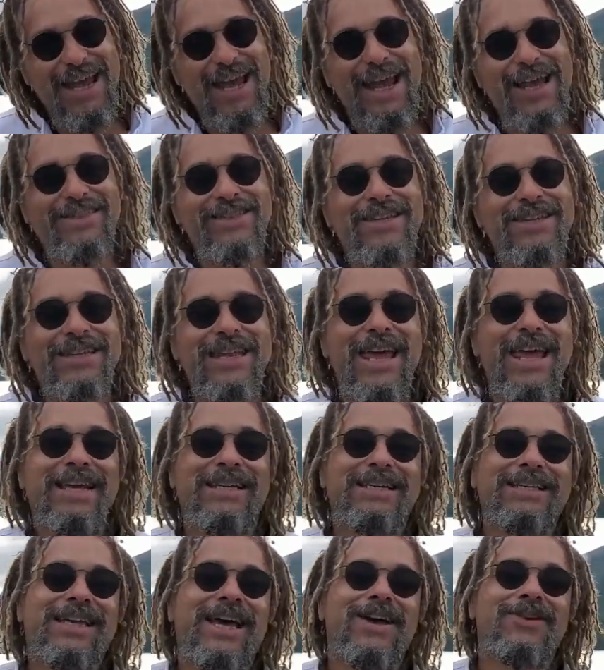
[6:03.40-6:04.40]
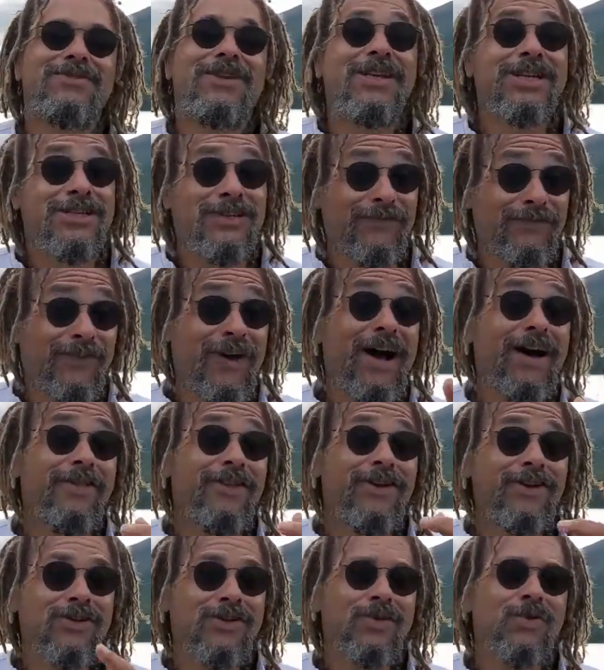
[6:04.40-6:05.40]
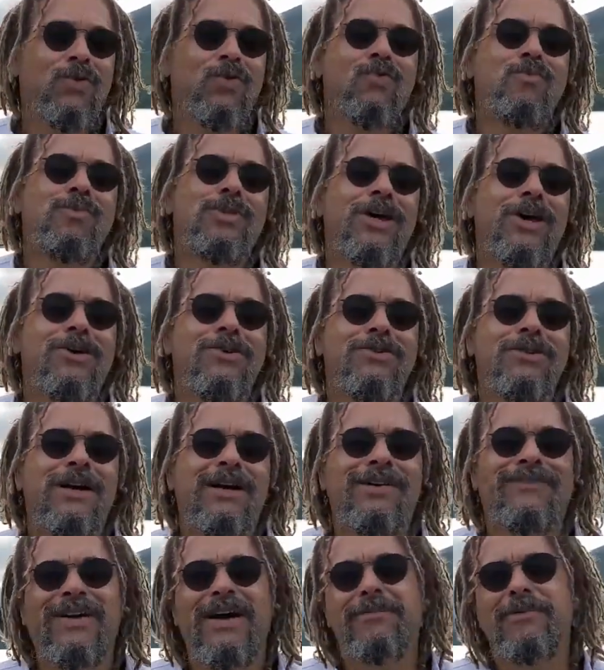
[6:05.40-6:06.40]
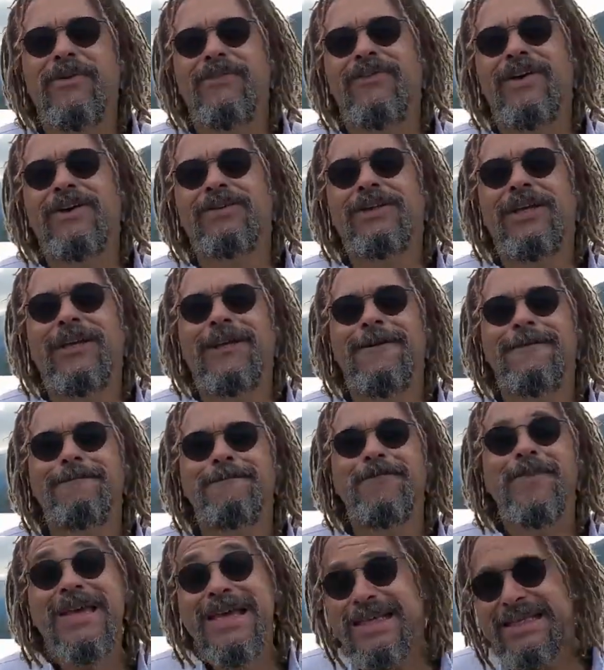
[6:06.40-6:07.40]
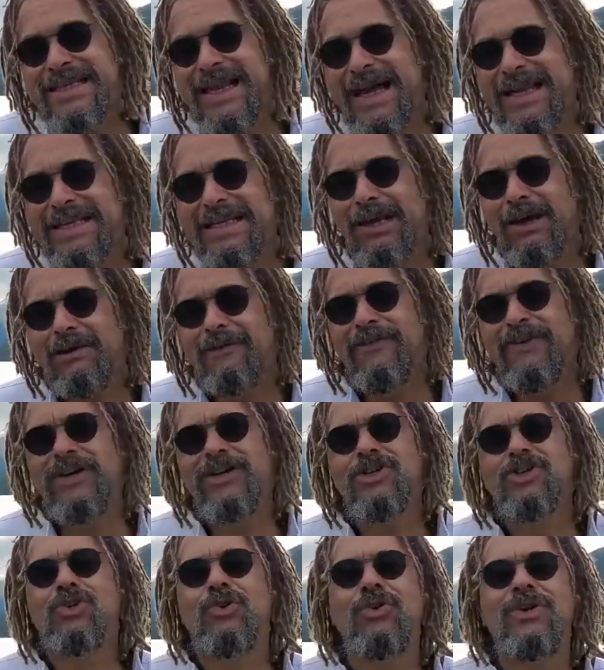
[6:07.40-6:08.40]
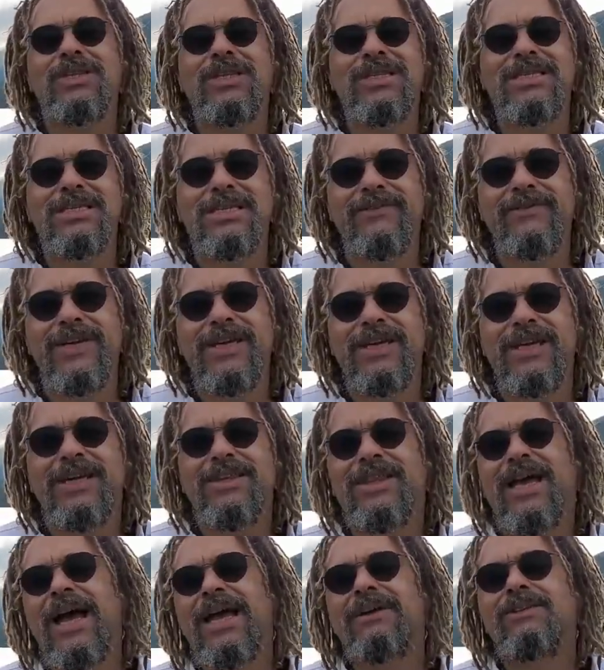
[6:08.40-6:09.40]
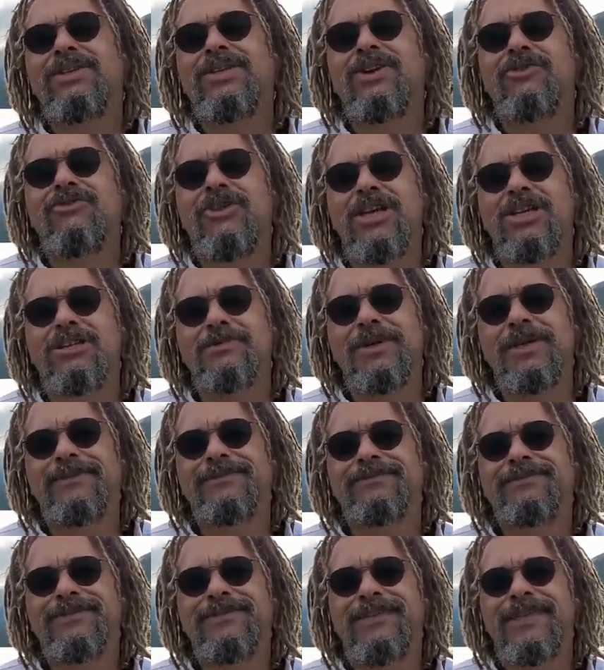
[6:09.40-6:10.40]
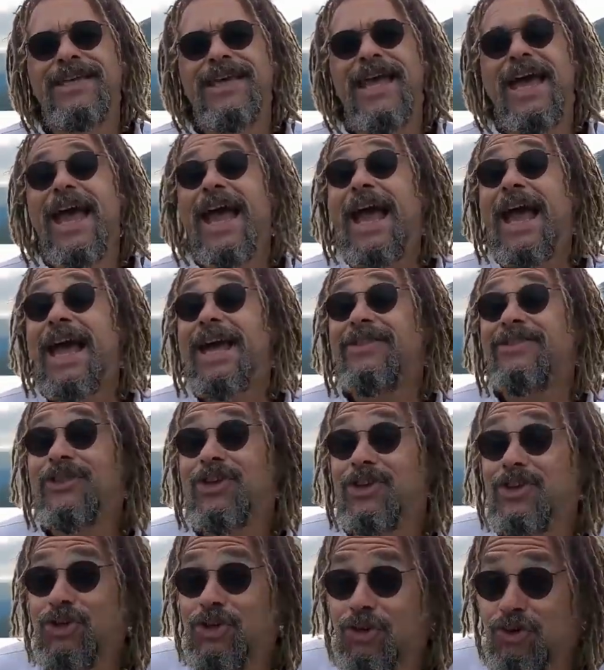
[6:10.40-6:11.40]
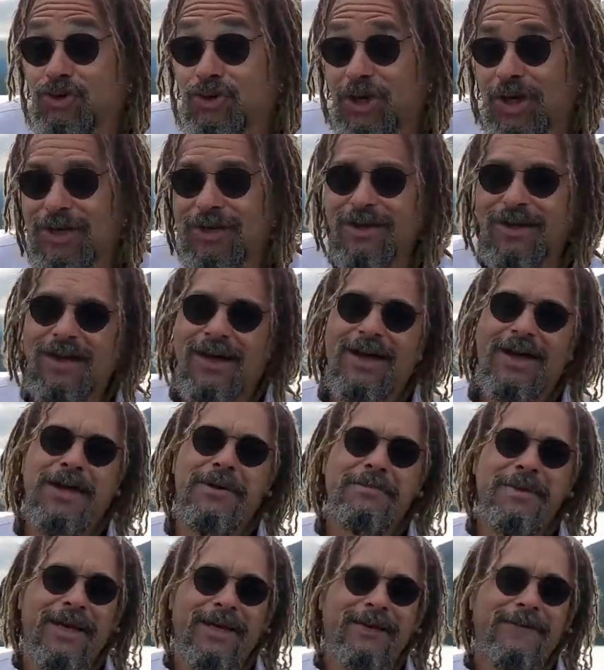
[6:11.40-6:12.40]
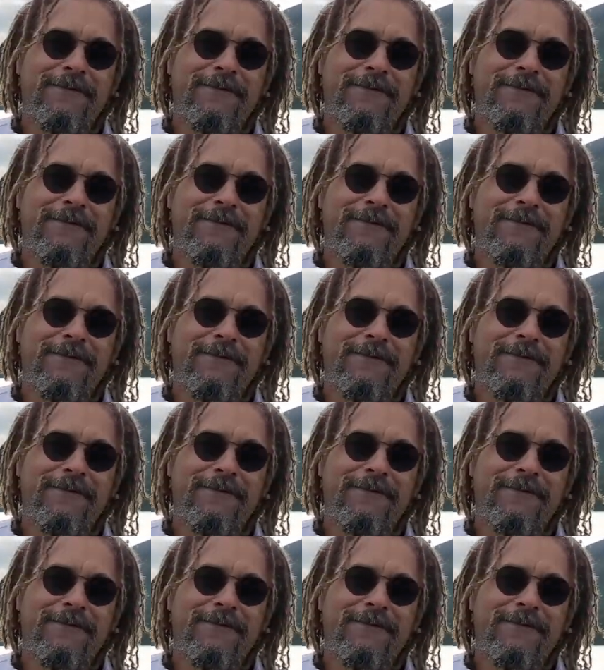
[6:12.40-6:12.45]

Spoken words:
in the next town, in his father's hometown of Aberfeldy. Sandy, however, joined the 79th Highlander Regiment in the Union Army.